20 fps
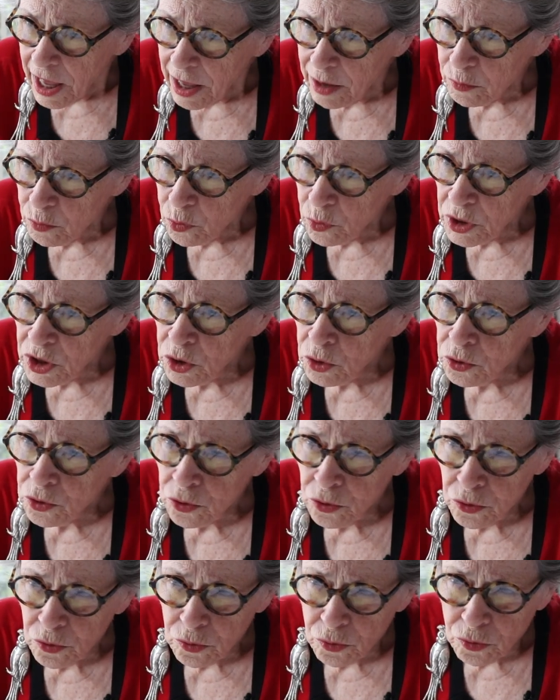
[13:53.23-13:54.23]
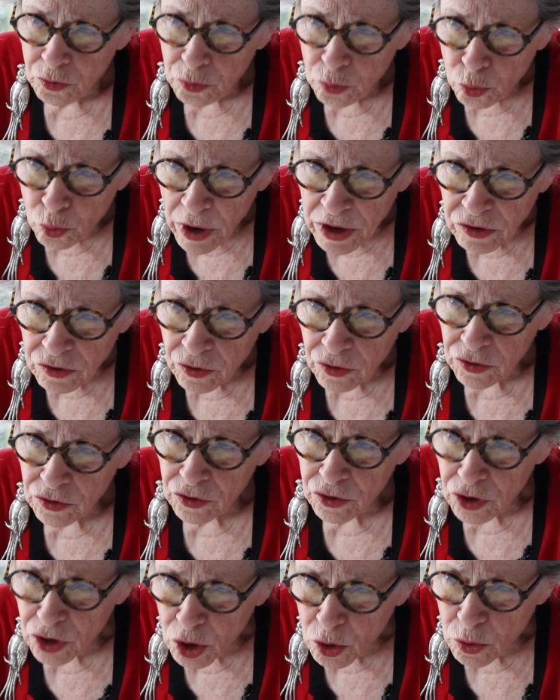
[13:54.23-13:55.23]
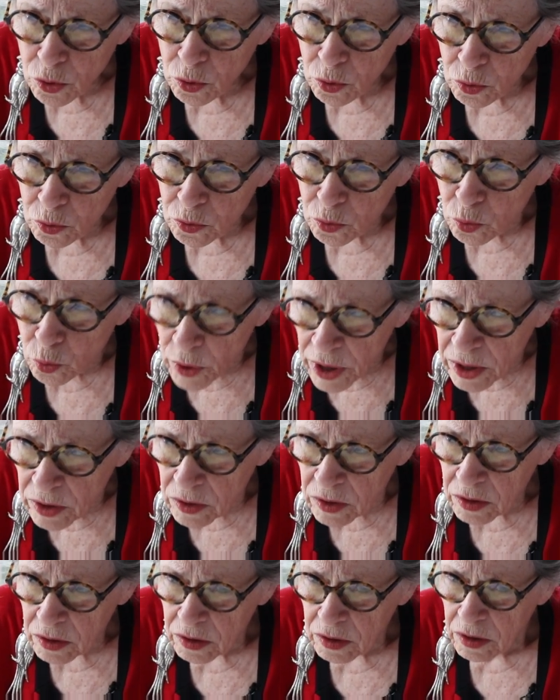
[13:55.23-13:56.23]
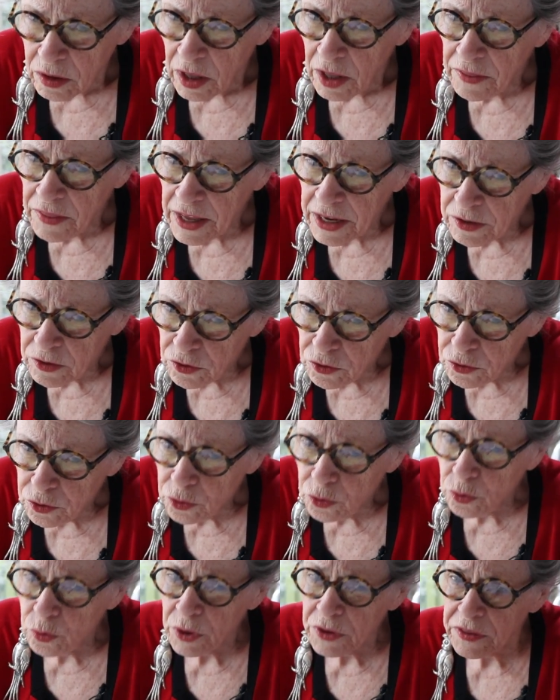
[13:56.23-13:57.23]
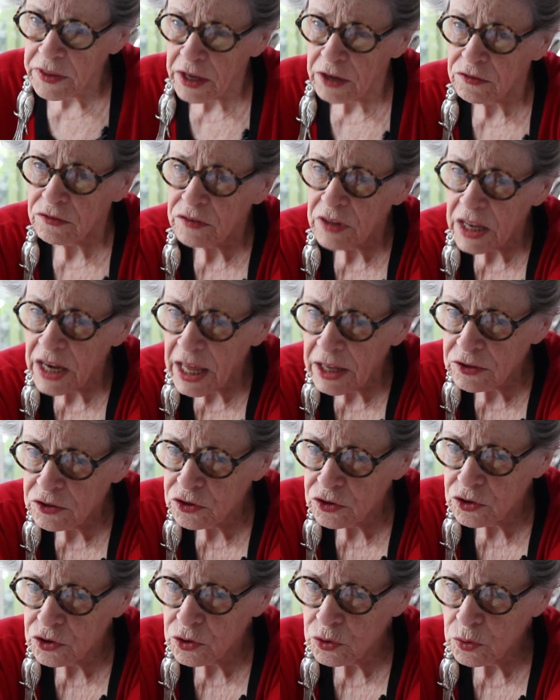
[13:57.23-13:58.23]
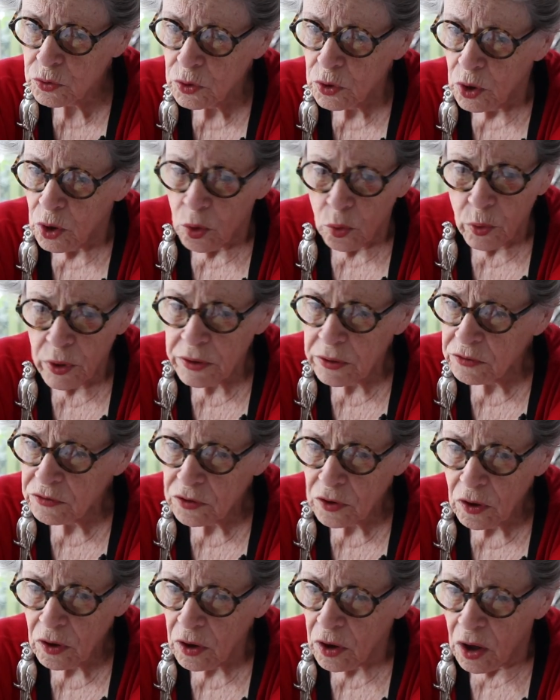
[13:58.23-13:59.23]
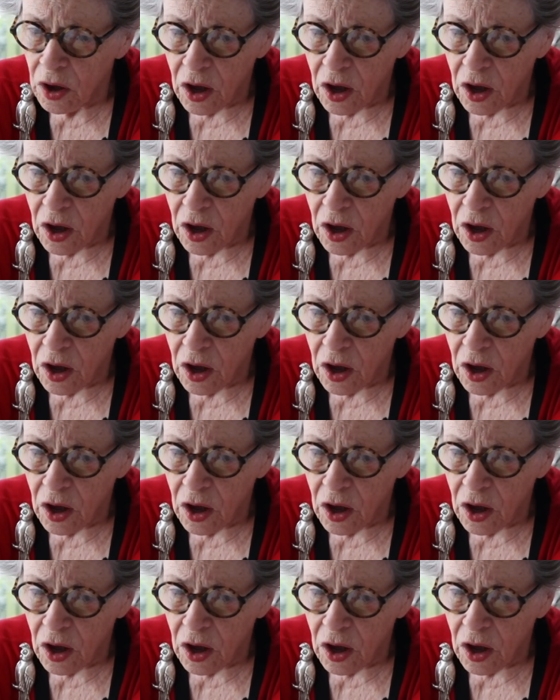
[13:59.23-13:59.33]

And when you restaurants go well, and they do what they set out to do, whether it's a,